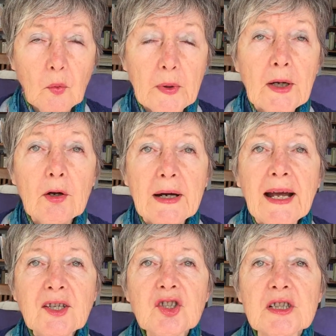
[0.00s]
We are
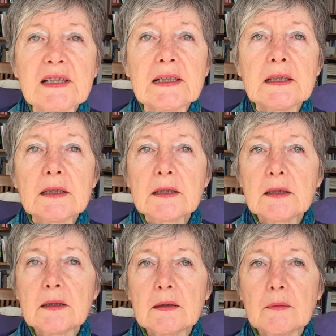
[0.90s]
actually
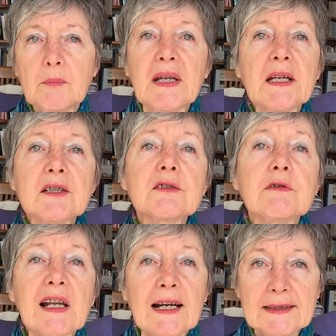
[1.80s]
beings
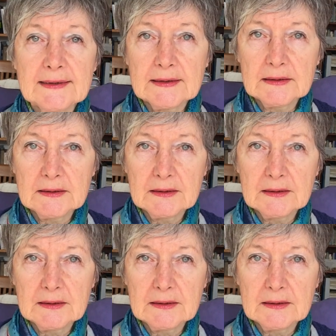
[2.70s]
of light.